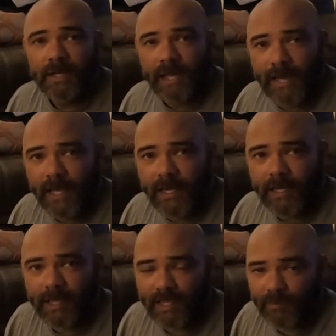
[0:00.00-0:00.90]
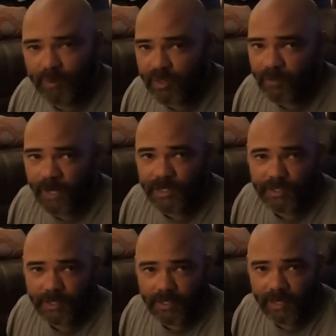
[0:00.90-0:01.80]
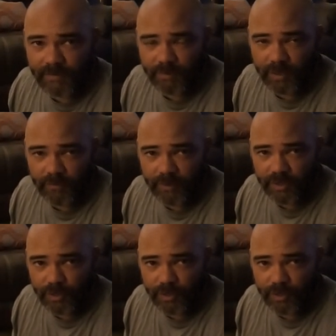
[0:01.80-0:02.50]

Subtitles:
And I can put some rice in there, have some good fish